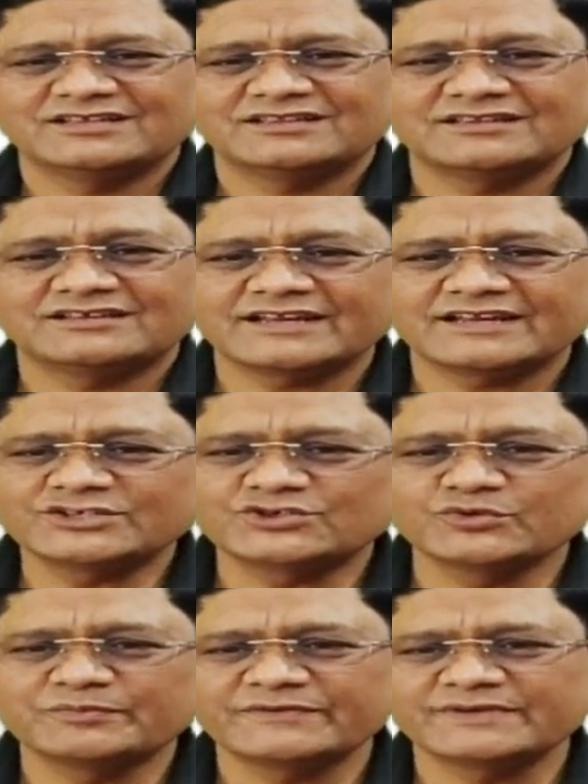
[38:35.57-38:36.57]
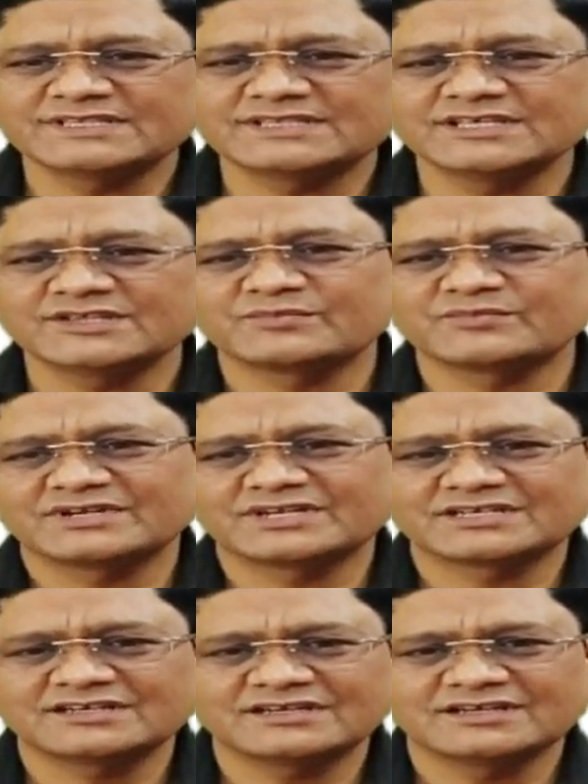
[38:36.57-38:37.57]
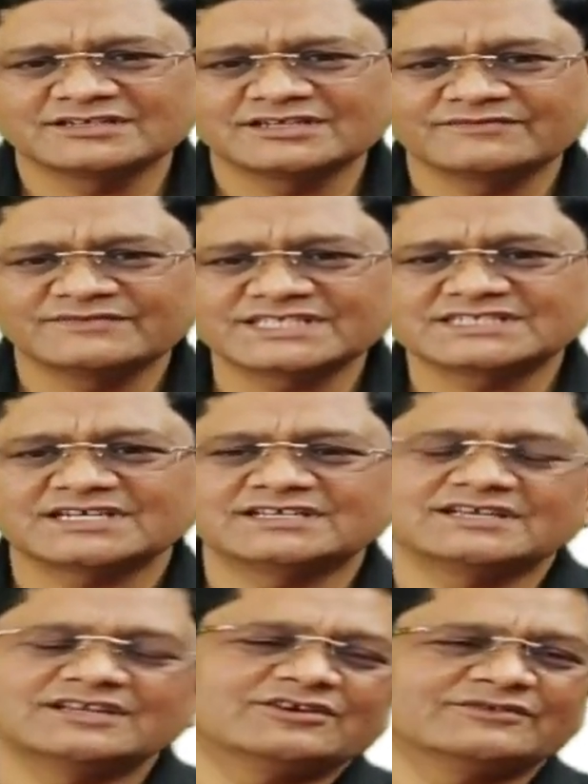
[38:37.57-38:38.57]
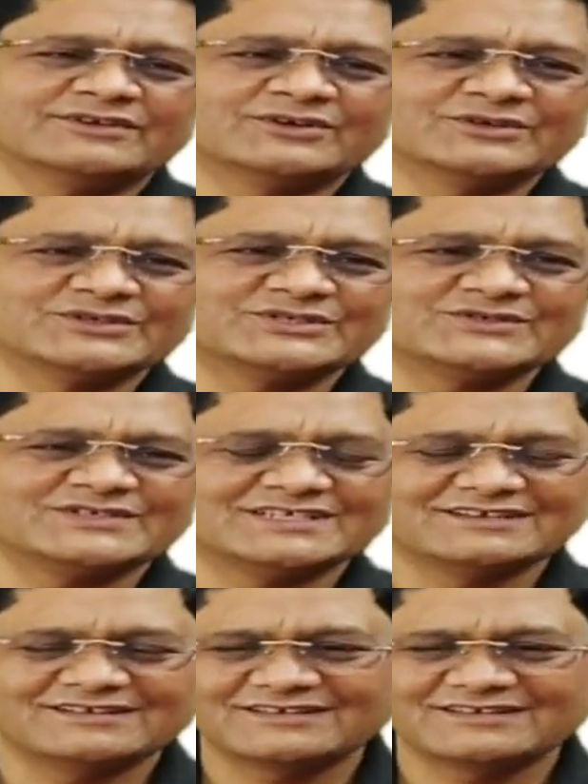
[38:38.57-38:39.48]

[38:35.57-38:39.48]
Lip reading: The right to privacy is protected under which article of the Constitution?